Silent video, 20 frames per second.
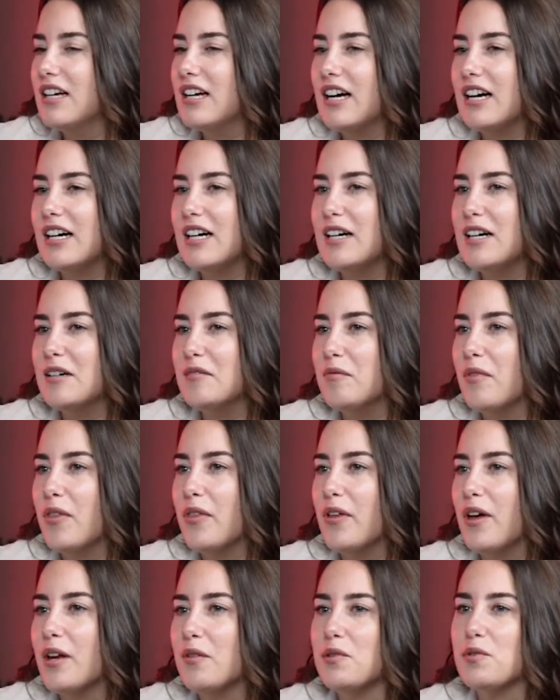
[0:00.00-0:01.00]
Um,
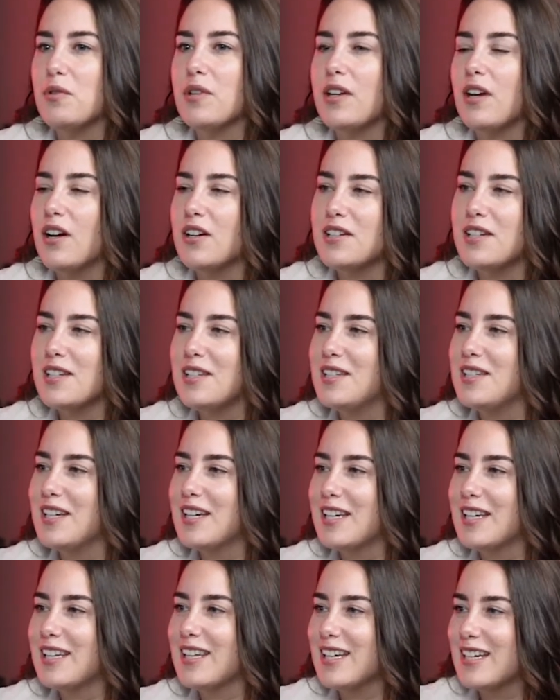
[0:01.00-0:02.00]
thought I was really
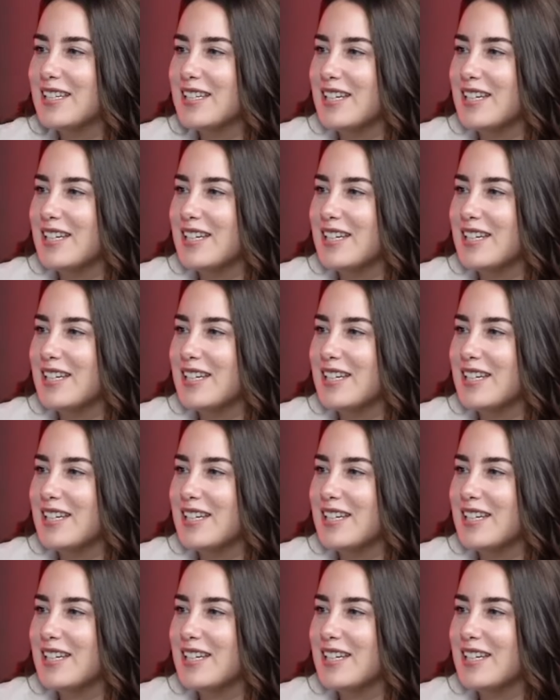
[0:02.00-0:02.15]
artistic and like